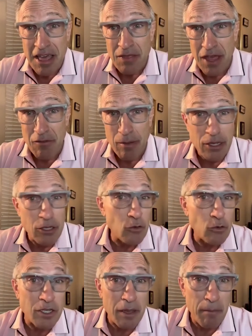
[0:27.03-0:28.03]
that have been
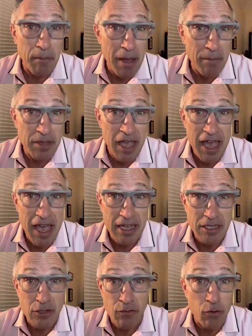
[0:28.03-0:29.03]
using
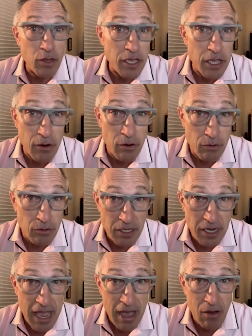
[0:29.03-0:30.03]
peptides for years
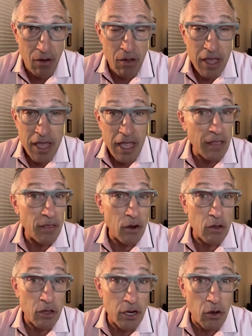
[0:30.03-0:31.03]
now in their
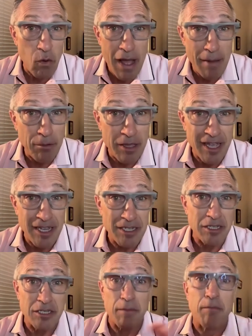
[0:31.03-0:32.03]
clinical
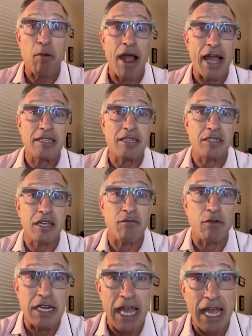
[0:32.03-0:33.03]
applications and practice
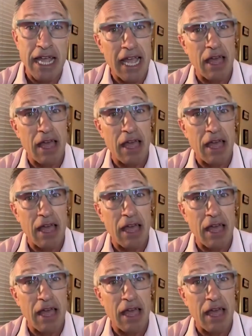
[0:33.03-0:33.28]
every day.